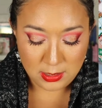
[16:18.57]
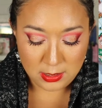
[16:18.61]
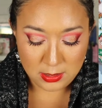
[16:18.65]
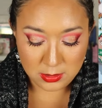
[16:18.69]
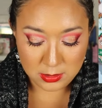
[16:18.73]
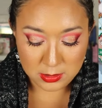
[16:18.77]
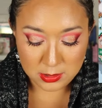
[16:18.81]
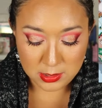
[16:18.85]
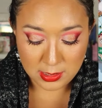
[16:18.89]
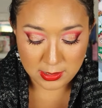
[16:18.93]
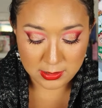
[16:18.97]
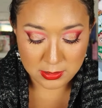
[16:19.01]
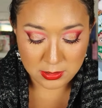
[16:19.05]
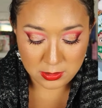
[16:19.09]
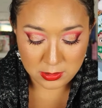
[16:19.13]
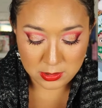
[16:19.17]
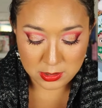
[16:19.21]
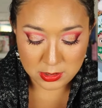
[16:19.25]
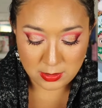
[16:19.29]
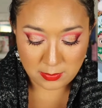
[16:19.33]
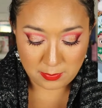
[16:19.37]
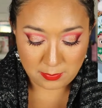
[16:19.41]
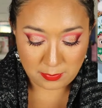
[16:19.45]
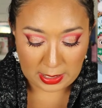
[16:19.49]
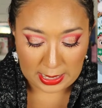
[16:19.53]
Looks like there's
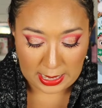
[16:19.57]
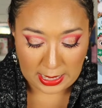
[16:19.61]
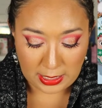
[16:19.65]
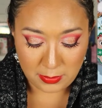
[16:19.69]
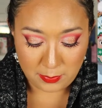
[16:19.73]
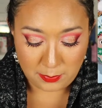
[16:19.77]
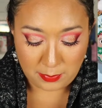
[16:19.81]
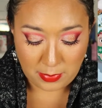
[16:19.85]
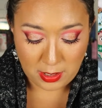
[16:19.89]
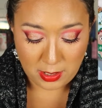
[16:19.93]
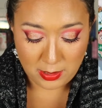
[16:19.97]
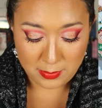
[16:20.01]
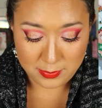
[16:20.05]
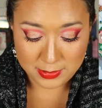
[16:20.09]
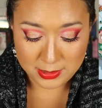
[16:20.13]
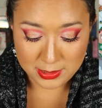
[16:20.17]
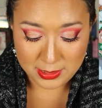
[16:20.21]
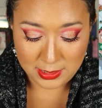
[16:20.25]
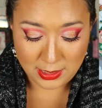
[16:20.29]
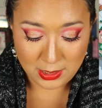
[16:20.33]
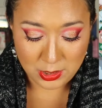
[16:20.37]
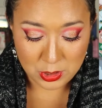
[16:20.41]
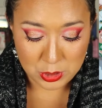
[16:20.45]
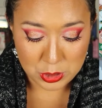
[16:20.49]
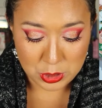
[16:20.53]
some bath bombs in
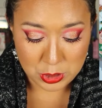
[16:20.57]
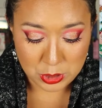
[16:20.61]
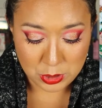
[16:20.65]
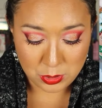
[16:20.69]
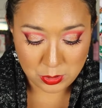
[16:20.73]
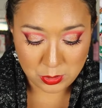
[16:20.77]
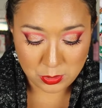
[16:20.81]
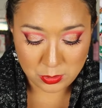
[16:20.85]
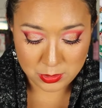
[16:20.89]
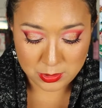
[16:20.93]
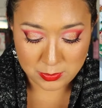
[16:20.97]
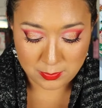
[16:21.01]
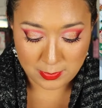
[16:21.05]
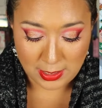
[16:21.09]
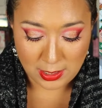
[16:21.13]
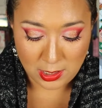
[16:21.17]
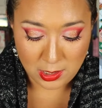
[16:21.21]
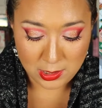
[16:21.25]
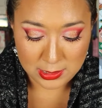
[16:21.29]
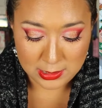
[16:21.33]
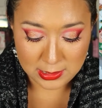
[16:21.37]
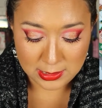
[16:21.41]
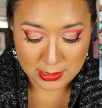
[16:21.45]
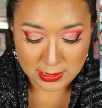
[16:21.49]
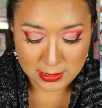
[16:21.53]
here too, some
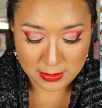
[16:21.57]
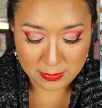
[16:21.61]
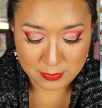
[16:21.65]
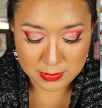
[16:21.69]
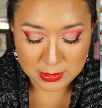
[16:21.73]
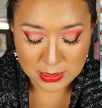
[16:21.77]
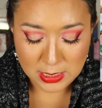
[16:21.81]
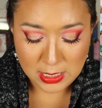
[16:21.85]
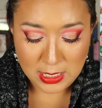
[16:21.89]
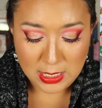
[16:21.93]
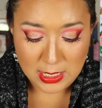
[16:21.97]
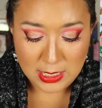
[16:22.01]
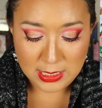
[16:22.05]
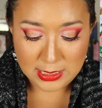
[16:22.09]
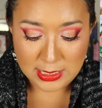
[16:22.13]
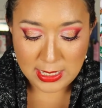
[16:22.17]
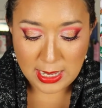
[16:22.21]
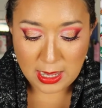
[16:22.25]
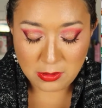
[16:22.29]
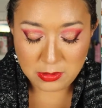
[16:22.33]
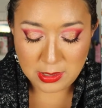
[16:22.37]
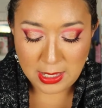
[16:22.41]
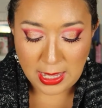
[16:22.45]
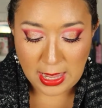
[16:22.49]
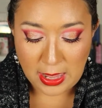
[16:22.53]
hair clips.
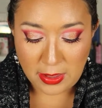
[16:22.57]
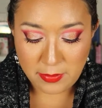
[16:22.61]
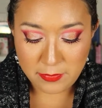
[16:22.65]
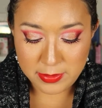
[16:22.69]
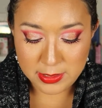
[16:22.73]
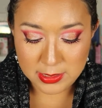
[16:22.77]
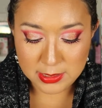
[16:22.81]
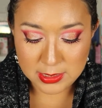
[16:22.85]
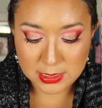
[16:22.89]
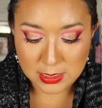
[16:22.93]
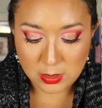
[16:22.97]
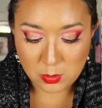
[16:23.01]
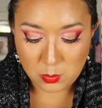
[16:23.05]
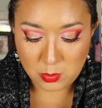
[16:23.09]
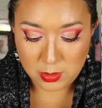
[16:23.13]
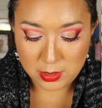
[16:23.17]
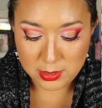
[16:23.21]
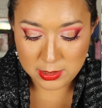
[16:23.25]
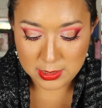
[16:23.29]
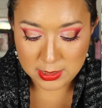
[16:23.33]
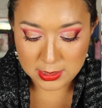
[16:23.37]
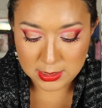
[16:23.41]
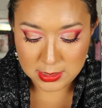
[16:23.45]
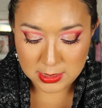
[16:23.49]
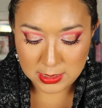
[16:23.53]
Now they haven't said
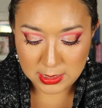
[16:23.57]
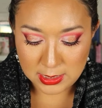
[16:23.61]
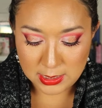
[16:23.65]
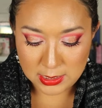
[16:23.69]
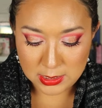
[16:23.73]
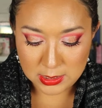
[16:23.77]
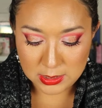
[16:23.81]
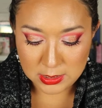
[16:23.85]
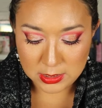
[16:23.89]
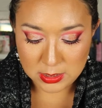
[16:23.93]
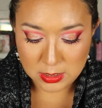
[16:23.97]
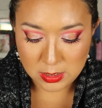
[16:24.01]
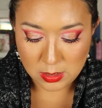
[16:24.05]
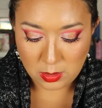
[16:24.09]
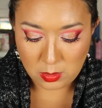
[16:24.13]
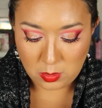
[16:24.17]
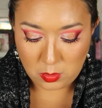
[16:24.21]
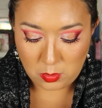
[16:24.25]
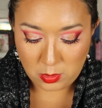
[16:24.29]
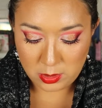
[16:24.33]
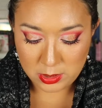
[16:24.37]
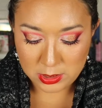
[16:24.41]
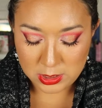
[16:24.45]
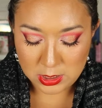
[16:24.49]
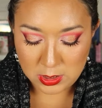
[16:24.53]
when this is
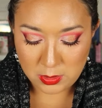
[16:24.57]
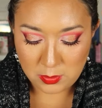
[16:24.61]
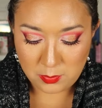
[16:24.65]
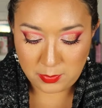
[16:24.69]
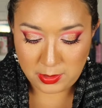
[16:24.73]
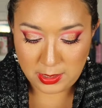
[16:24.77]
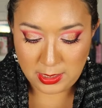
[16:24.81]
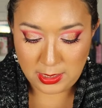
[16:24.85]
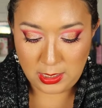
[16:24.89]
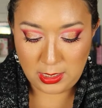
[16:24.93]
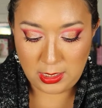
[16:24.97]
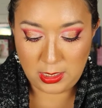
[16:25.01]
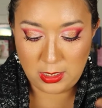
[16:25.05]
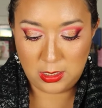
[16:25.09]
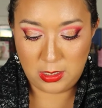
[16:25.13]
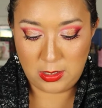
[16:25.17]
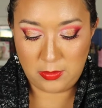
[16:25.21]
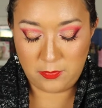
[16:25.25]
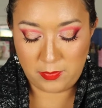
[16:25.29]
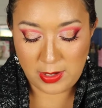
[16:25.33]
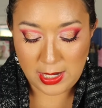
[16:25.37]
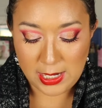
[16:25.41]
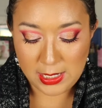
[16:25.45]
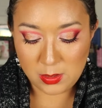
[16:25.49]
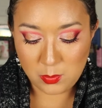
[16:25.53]
going to be
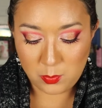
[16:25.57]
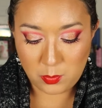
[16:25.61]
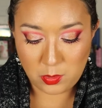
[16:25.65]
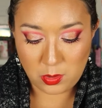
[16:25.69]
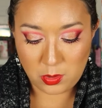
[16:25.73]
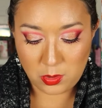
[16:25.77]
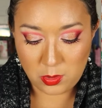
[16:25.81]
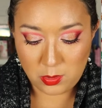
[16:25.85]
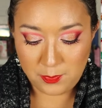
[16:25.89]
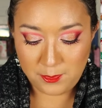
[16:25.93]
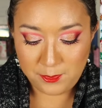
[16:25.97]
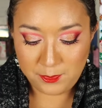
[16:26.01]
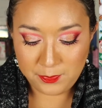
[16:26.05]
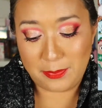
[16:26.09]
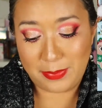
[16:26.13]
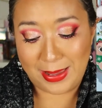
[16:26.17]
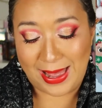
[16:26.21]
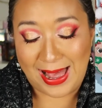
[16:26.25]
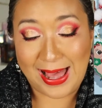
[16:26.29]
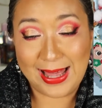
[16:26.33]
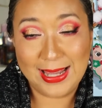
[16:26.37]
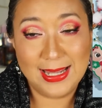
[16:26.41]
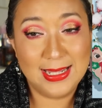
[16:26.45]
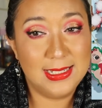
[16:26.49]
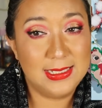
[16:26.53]
available. The
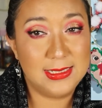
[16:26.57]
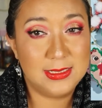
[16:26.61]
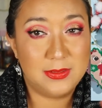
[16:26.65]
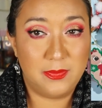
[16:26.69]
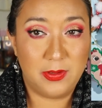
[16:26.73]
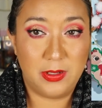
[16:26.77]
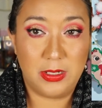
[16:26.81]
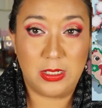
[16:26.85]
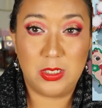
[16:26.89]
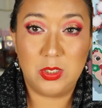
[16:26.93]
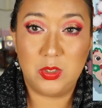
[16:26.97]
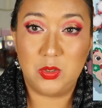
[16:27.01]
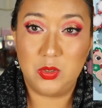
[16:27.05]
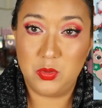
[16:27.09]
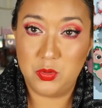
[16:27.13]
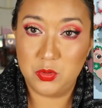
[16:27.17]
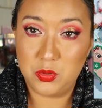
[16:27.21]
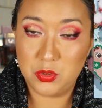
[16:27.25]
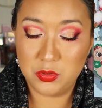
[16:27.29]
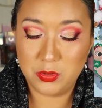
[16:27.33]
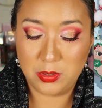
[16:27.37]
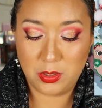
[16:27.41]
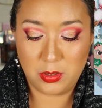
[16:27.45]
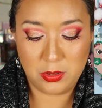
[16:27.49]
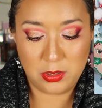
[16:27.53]
palette is very
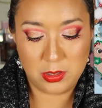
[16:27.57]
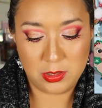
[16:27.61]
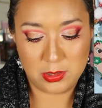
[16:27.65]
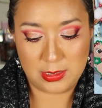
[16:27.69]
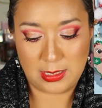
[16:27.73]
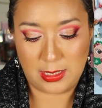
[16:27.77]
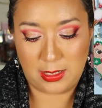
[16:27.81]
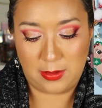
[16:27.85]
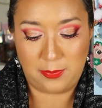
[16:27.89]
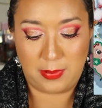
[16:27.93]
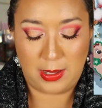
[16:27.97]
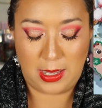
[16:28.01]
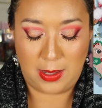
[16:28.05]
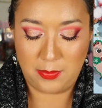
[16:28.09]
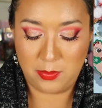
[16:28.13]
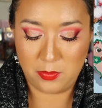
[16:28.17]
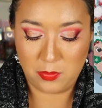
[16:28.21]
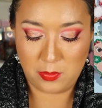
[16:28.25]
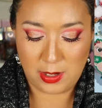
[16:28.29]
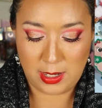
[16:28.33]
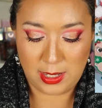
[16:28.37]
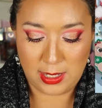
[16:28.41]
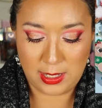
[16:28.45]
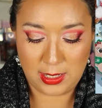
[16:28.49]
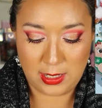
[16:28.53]
neutral. There's like a pop of
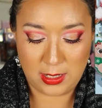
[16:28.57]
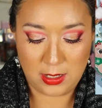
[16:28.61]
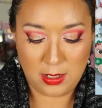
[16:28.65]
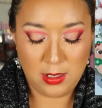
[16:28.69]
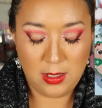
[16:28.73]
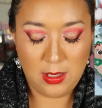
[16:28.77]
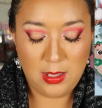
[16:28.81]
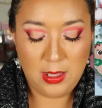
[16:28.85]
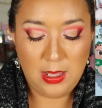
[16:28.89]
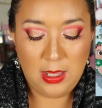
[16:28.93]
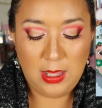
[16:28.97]
red,